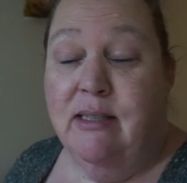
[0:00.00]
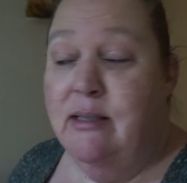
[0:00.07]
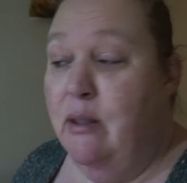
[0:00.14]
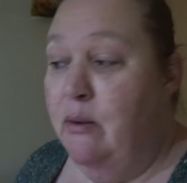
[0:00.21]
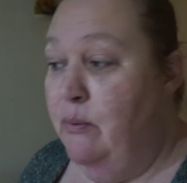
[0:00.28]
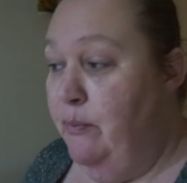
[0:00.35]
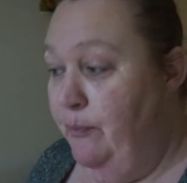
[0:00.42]

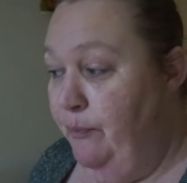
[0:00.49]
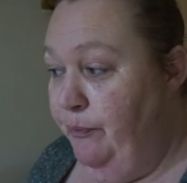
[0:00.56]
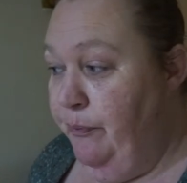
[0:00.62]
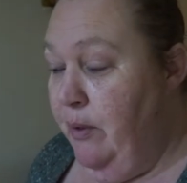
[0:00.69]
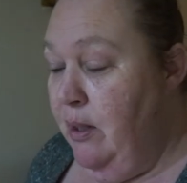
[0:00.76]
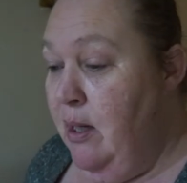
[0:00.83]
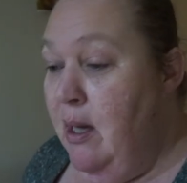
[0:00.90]
So
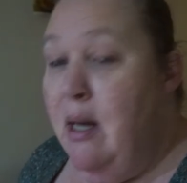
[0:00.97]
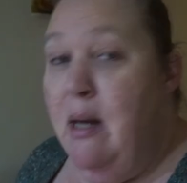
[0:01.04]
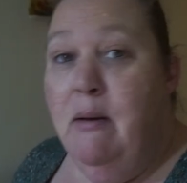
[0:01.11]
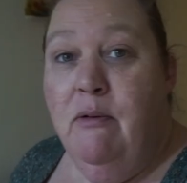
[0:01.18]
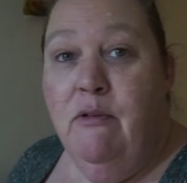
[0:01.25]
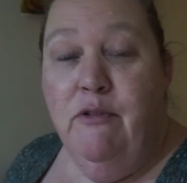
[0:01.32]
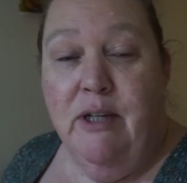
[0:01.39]

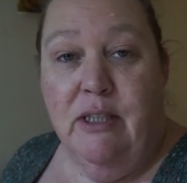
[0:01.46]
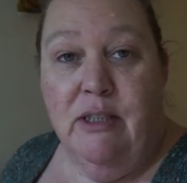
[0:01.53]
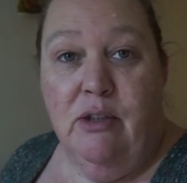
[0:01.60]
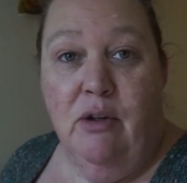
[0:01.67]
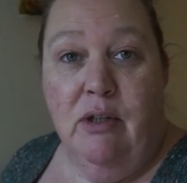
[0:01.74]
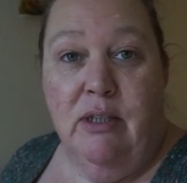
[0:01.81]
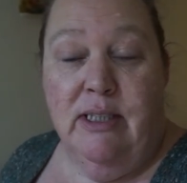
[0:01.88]
fingers
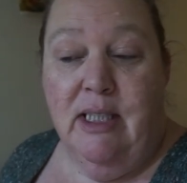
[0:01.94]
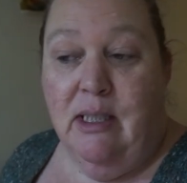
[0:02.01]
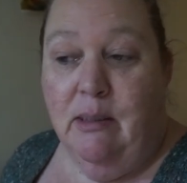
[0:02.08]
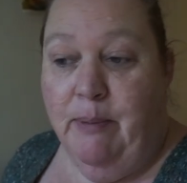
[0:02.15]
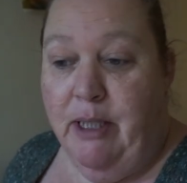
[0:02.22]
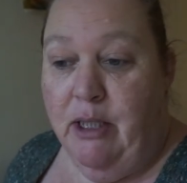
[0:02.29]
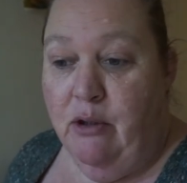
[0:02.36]
crossed
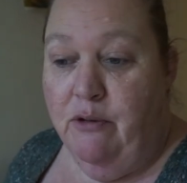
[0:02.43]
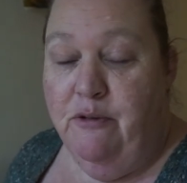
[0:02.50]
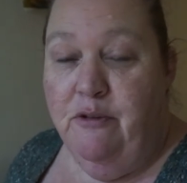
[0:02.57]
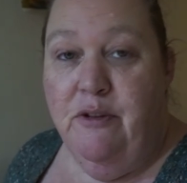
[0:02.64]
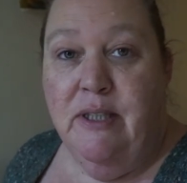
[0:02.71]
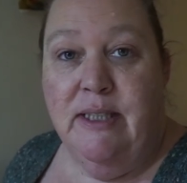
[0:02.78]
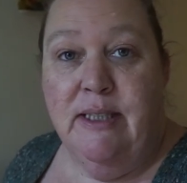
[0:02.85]
that'll be
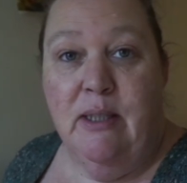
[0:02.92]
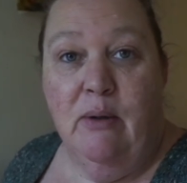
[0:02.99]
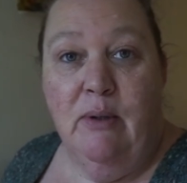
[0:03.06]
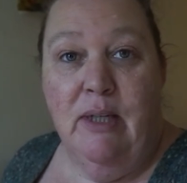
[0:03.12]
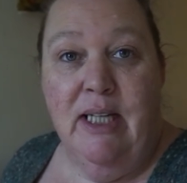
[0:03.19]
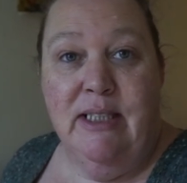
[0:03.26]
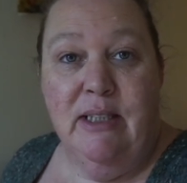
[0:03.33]
enough.
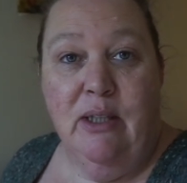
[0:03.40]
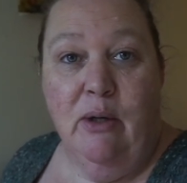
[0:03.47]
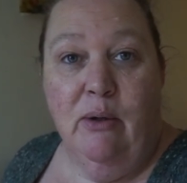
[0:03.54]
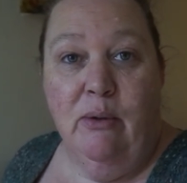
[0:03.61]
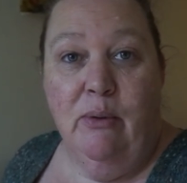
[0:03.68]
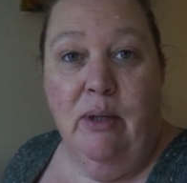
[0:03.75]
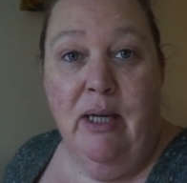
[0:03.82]
So let's
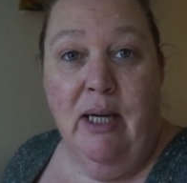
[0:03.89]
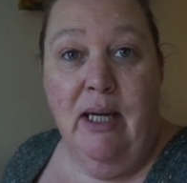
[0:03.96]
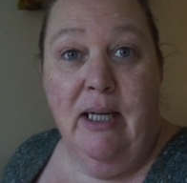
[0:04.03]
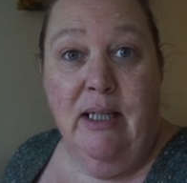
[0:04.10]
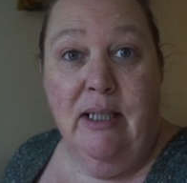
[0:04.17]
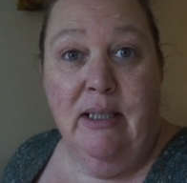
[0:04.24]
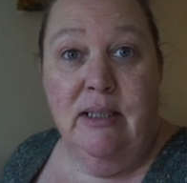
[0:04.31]
go
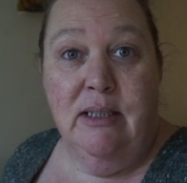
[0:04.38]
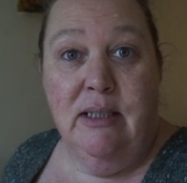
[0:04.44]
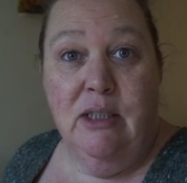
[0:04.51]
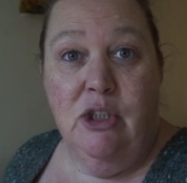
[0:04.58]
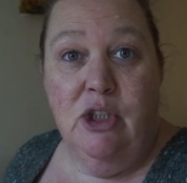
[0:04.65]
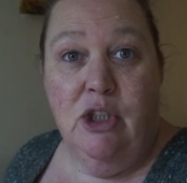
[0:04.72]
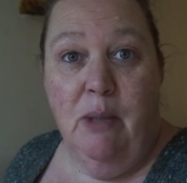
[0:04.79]
and
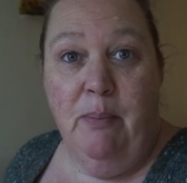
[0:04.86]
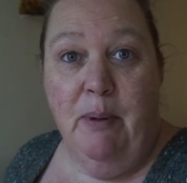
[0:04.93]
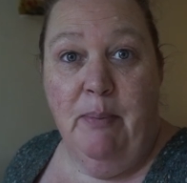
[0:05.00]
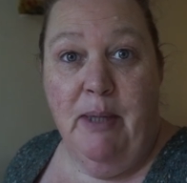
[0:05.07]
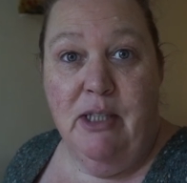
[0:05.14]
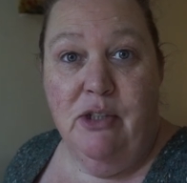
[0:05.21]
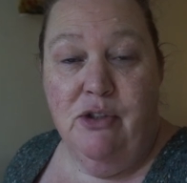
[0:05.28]
shop our
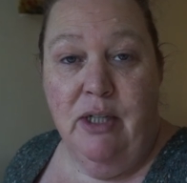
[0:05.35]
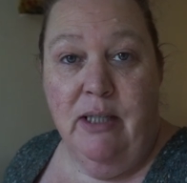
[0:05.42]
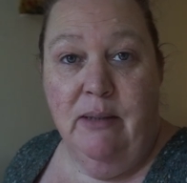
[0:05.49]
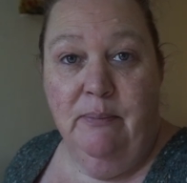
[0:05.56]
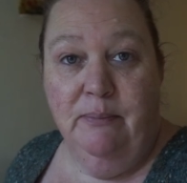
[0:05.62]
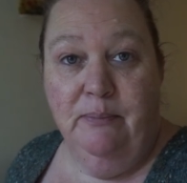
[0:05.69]
pantry.